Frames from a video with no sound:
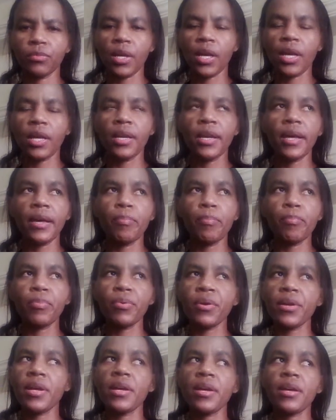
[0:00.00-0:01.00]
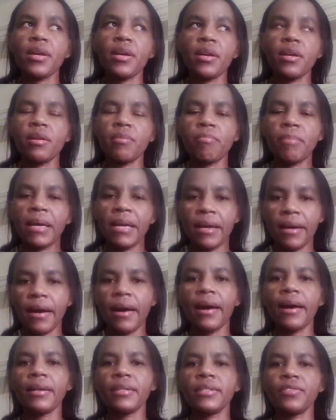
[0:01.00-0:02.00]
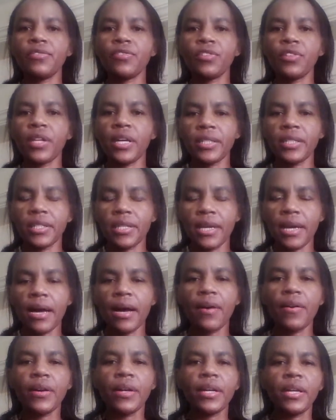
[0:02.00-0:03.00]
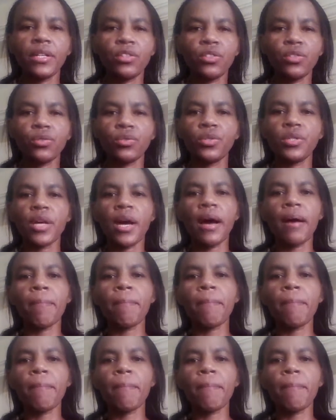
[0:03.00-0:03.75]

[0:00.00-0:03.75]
And I pray in my heart for that girl, and I told her